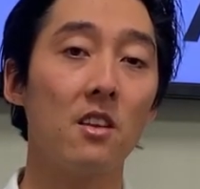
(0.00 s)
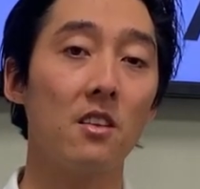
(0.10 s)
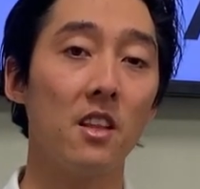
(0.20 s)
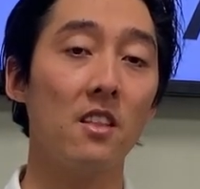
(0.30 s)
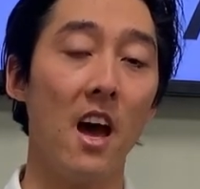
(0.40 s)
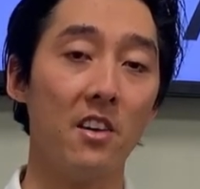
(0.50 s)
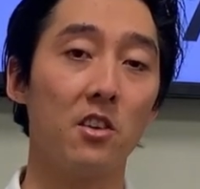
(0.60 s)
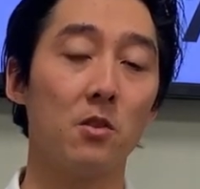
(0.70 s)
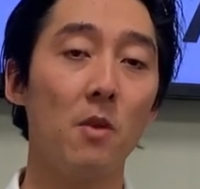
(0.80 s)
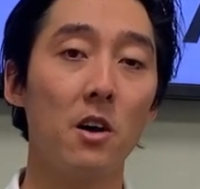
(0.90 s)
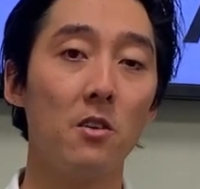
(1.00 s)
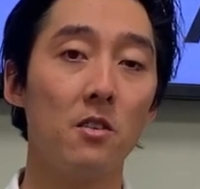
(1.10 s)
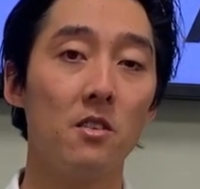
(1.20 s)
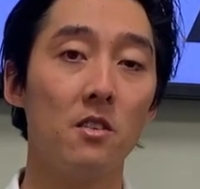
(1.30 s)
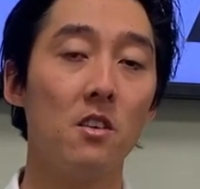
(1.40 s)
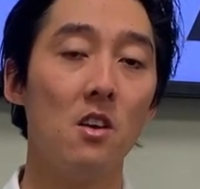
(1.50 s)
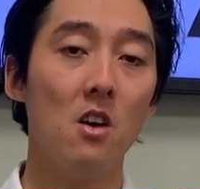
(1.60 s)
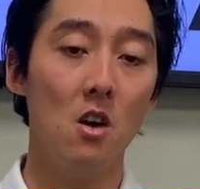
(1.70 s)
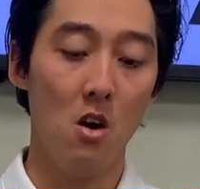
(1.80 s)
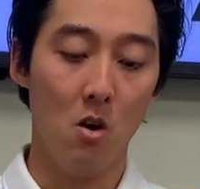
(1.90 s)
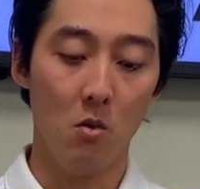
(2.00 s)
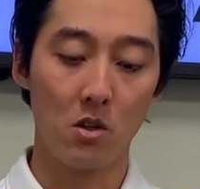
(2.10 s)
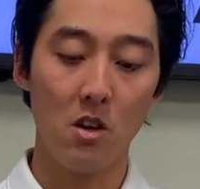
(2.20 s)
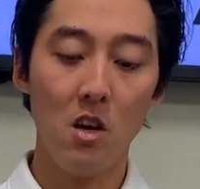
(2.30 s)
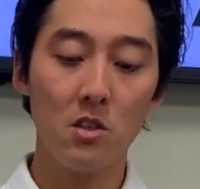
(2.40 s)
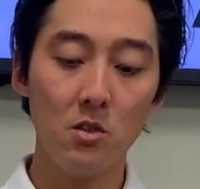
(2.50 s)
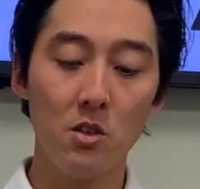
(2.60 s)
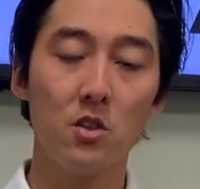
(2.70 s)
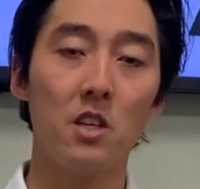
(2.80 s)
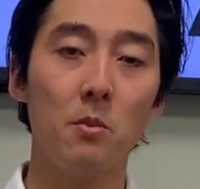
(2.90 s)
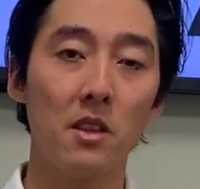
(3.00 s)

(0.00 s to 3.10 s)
than last year's model. What's also interesting about the